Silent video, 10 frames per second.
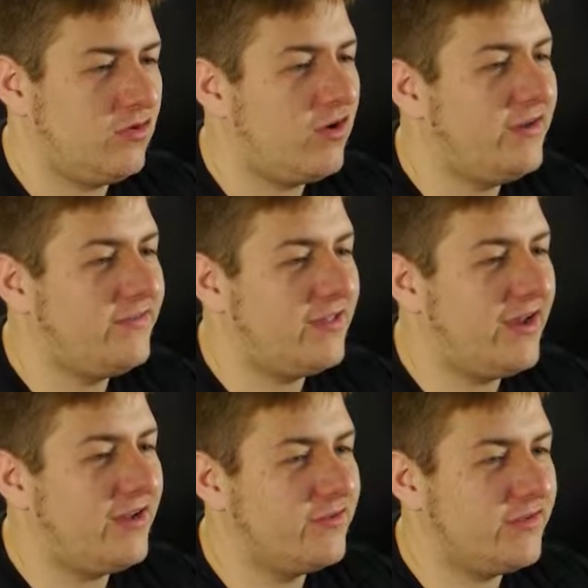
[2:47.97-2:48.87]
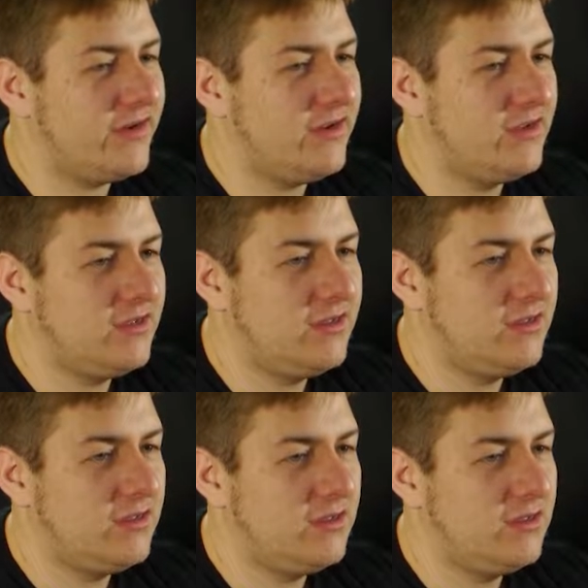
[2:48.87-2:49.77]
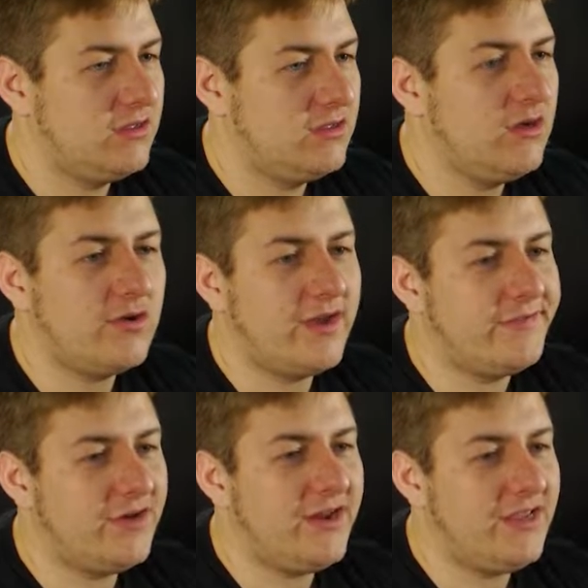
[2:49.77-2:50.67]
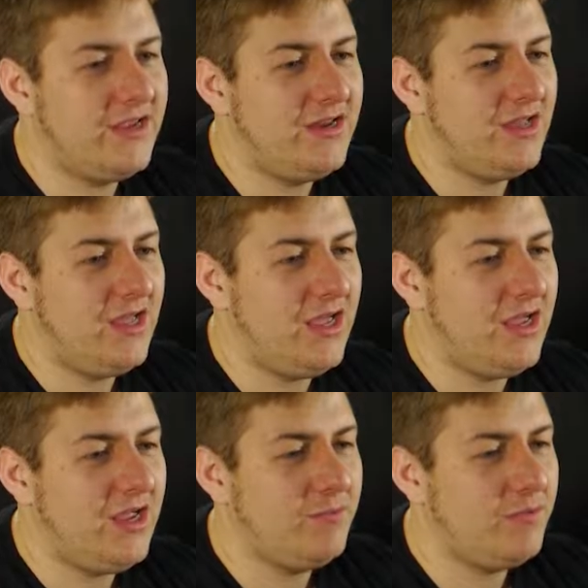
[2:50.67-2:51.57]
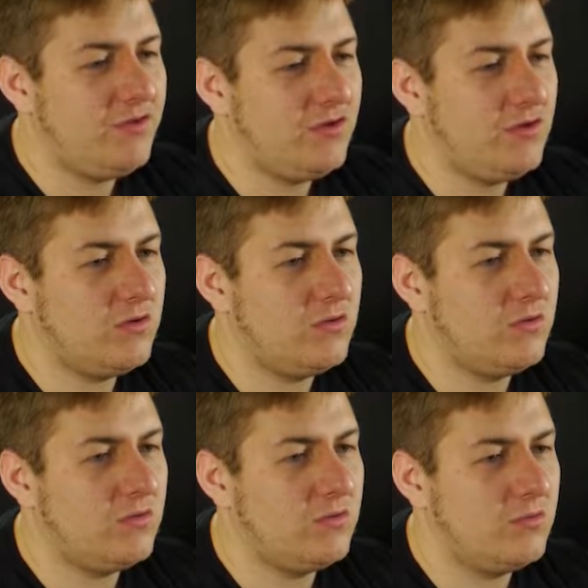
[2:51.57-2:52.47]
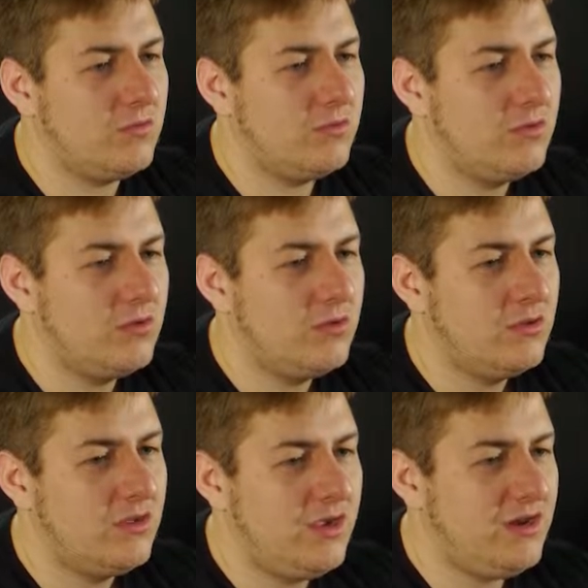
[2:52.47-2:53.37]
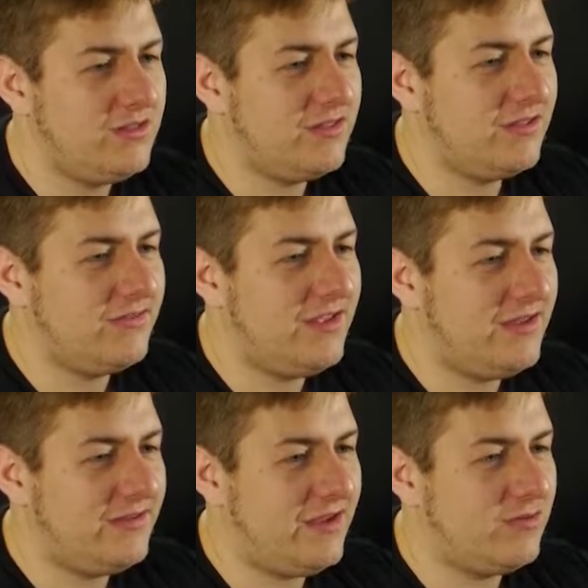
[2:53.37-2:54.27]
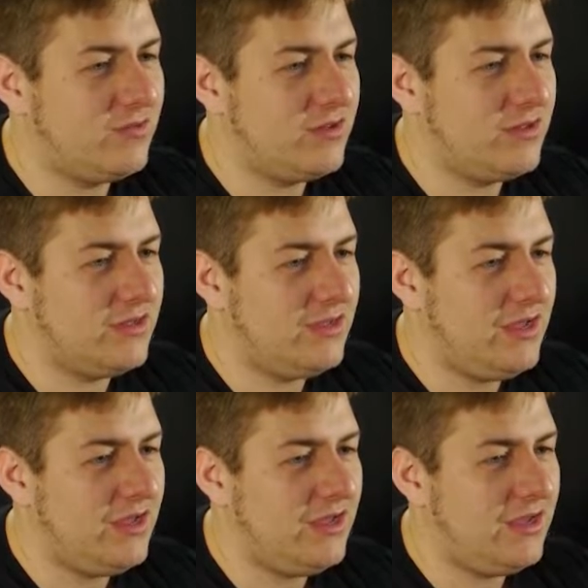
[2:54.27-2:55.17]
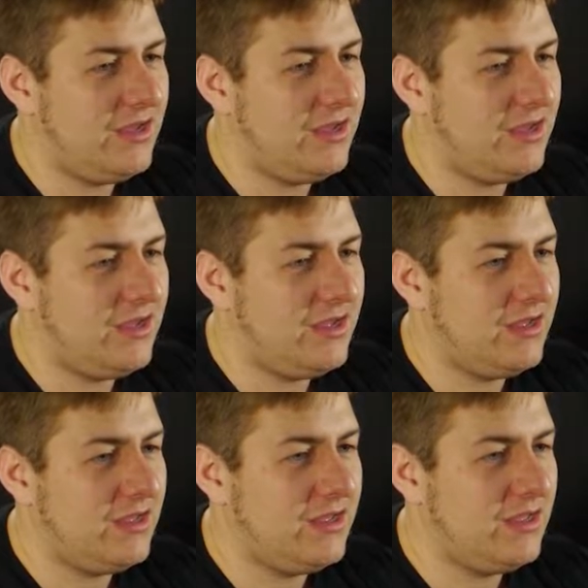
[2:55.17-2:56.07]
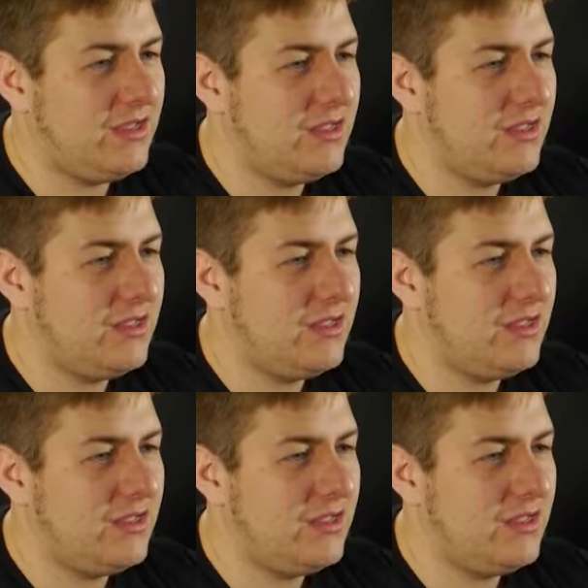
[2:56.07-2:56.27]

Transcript: Crazy lighthouse lady. Okay, so I need a memento. Anything that stands out, really. Yay!